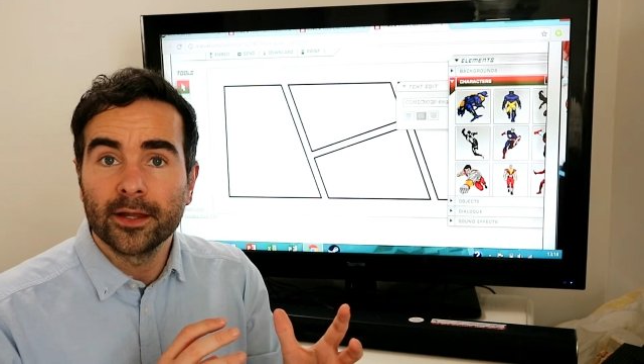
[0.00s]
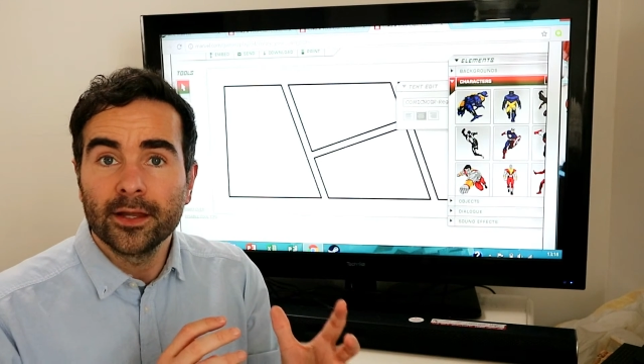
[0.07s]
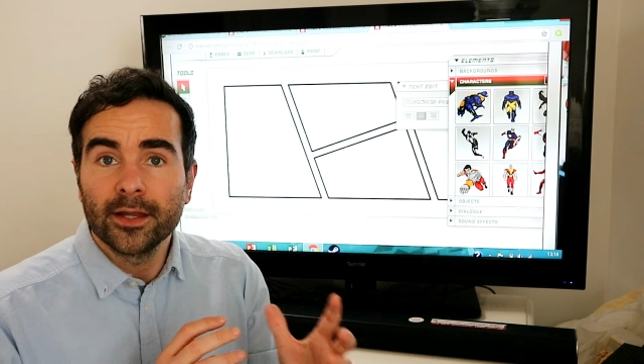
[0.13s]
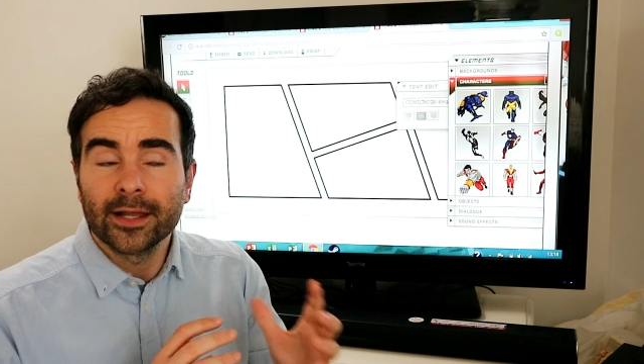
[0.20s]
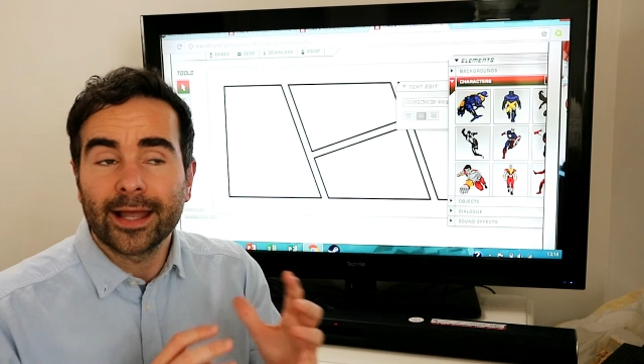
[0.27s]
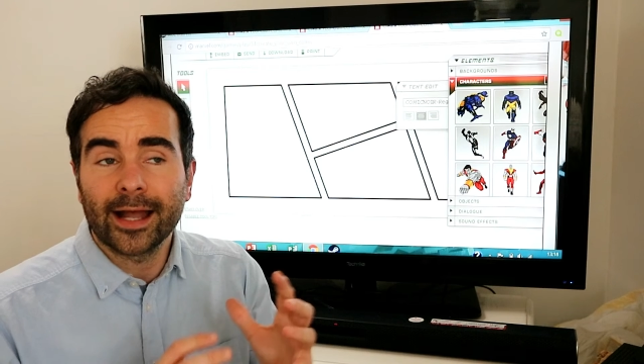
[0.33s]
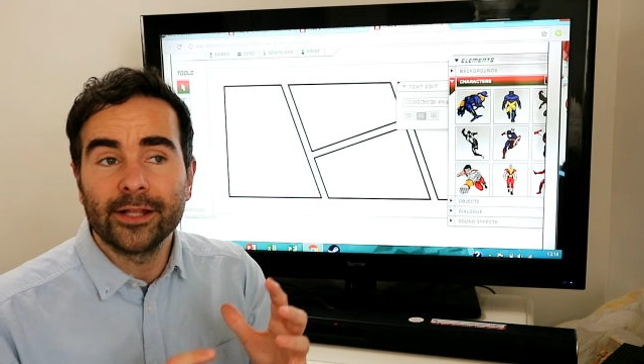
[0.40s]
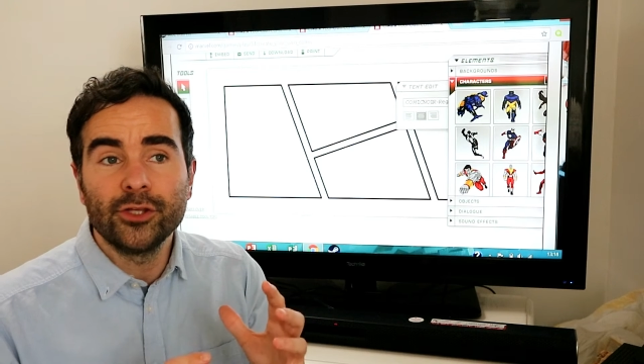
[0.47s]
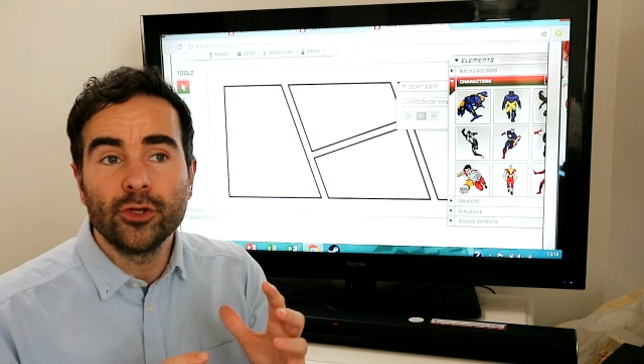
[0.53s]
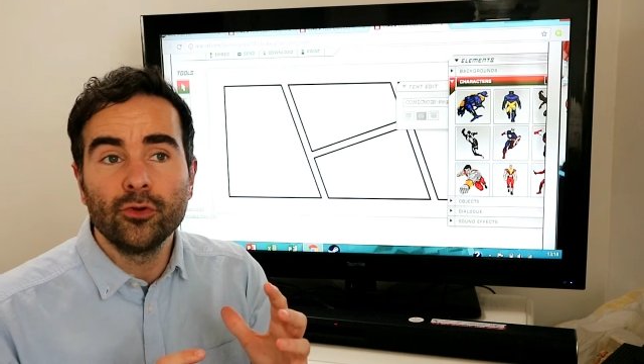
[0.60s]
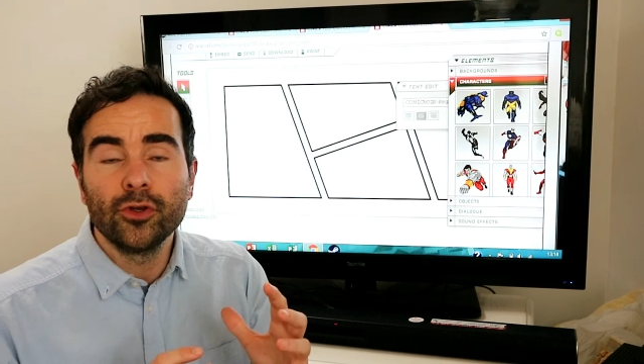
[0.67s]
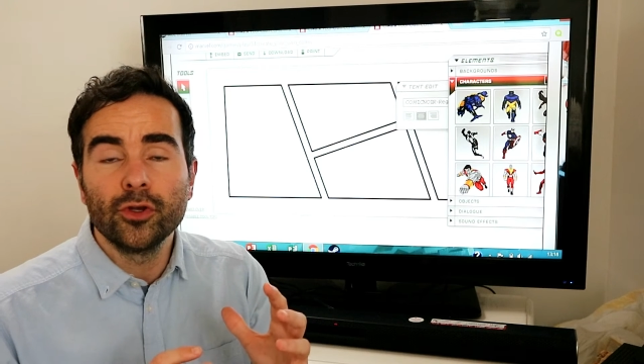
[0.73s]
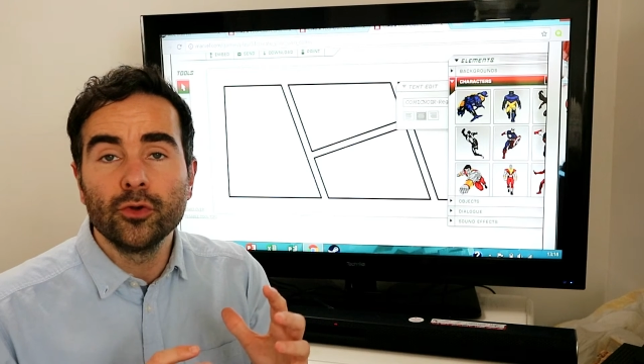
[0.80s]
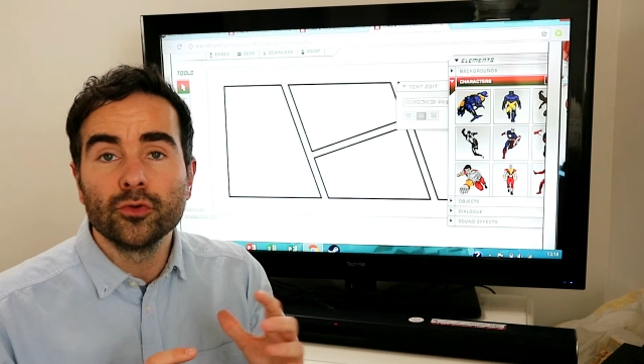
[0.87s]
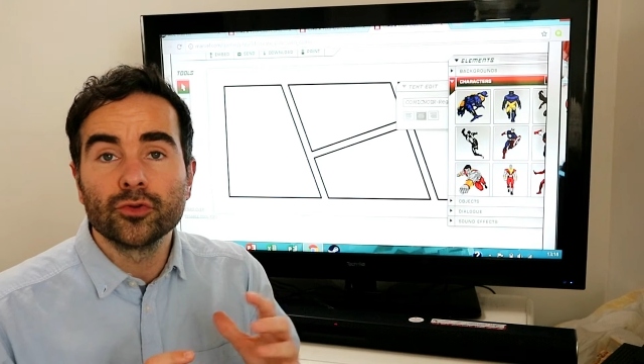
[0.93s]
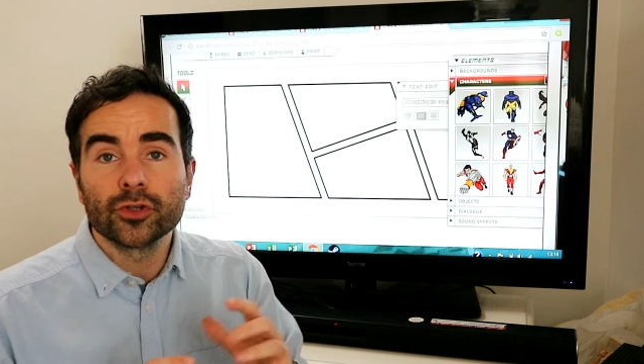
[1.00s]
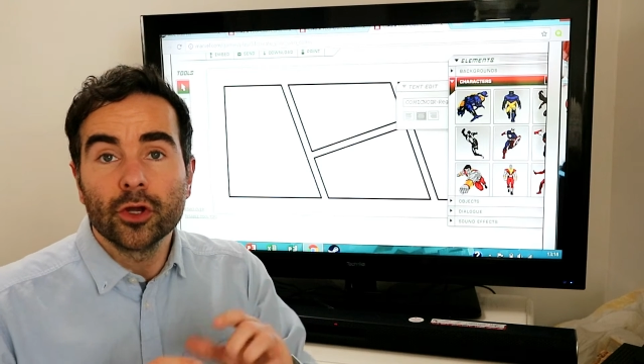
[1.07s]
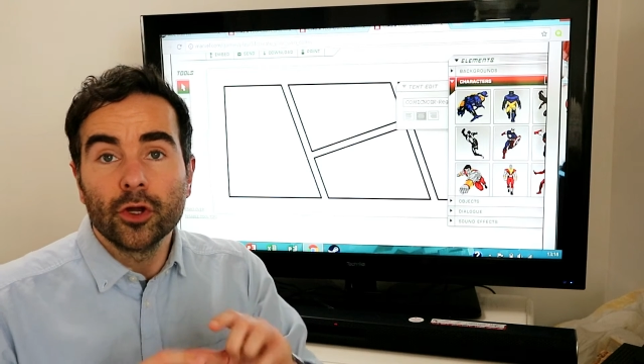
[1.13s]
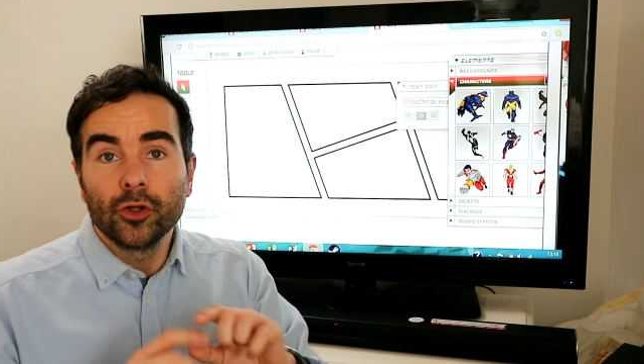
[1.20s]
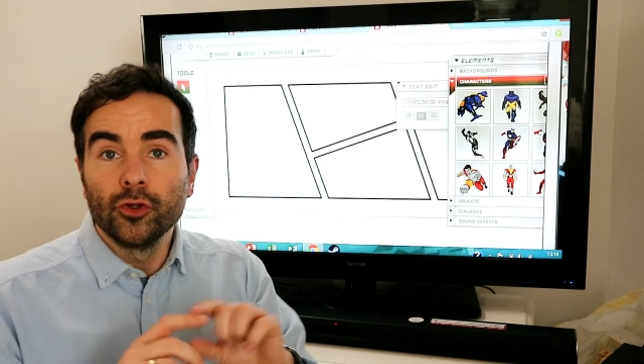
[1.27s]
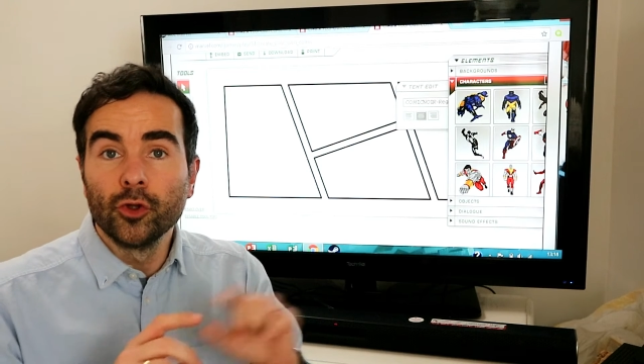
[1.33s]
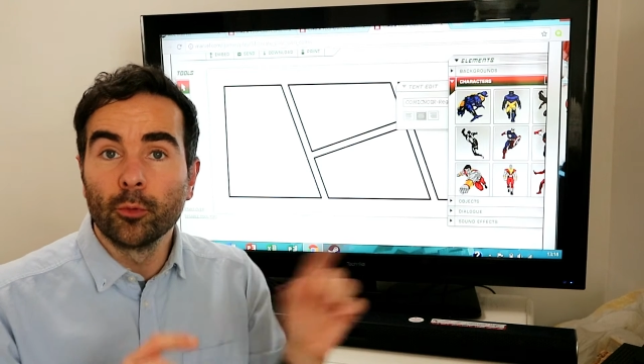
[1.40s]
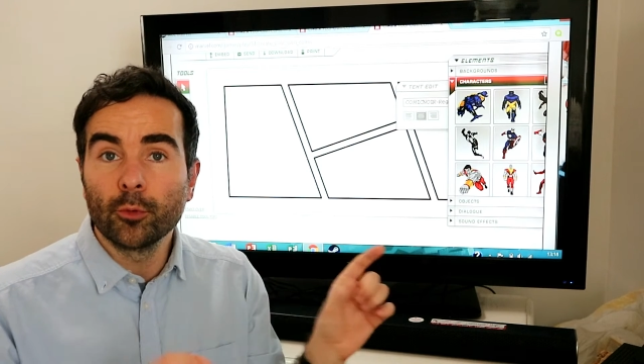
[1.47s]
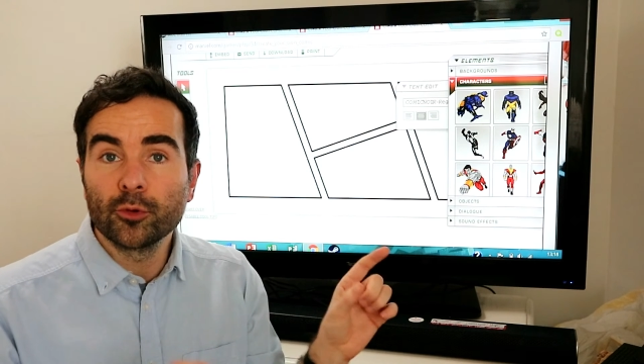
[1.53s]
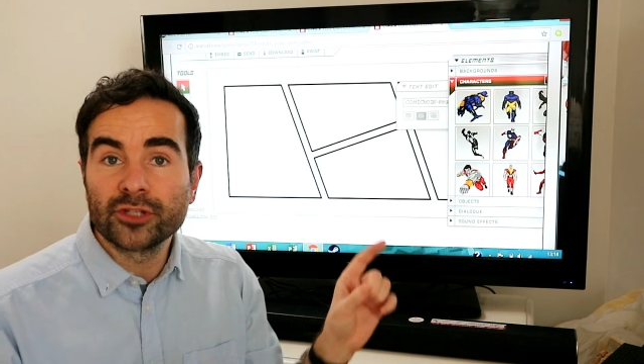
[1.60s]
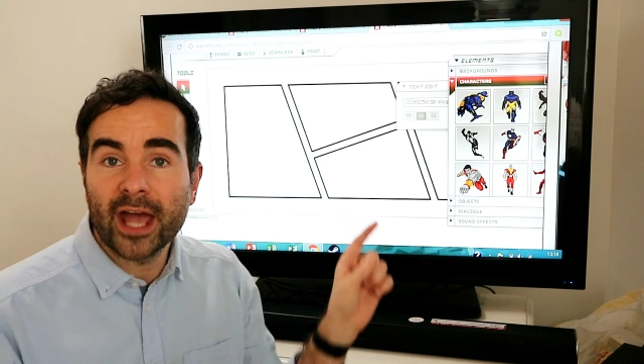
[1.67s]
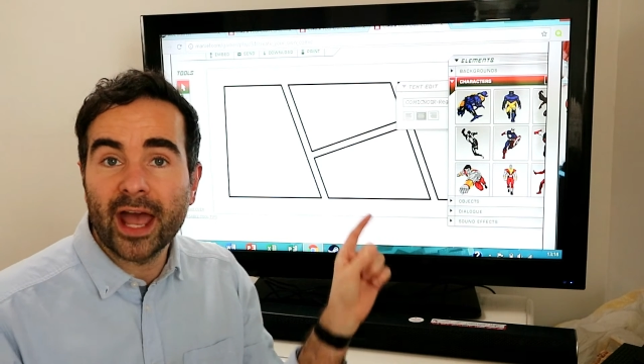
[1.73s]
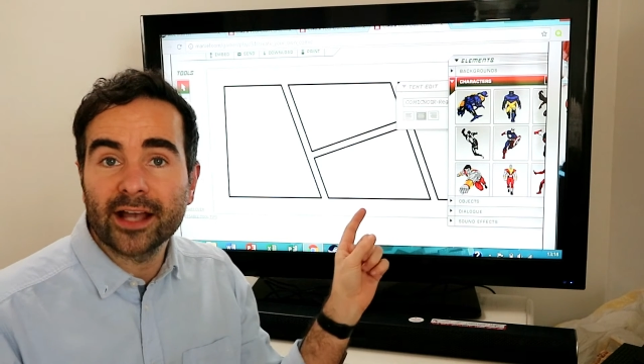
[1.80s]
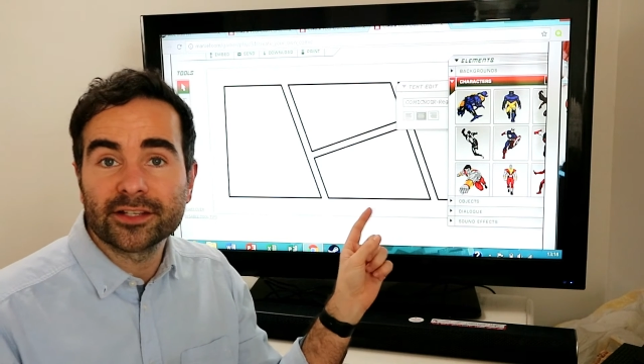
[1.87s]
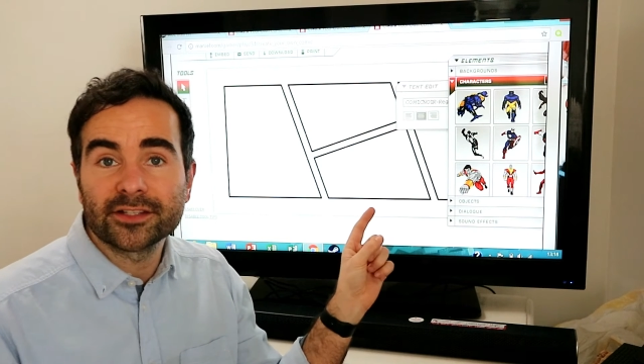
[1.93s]
Can you use normal
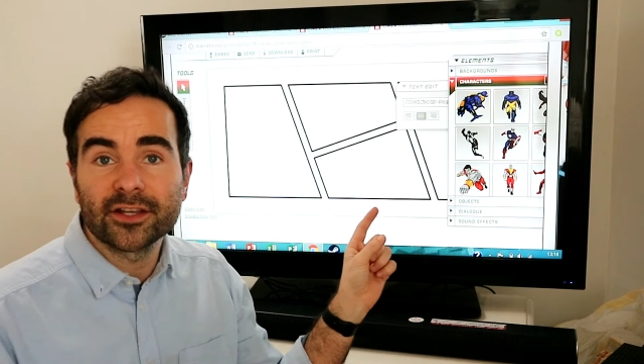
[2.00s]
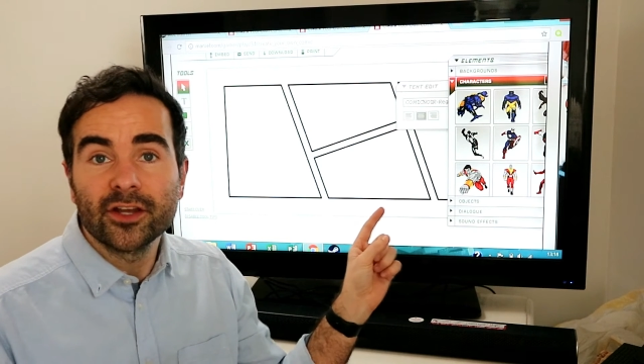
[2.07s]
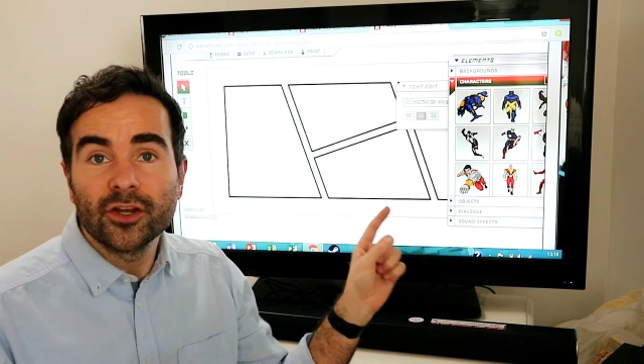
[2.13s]
text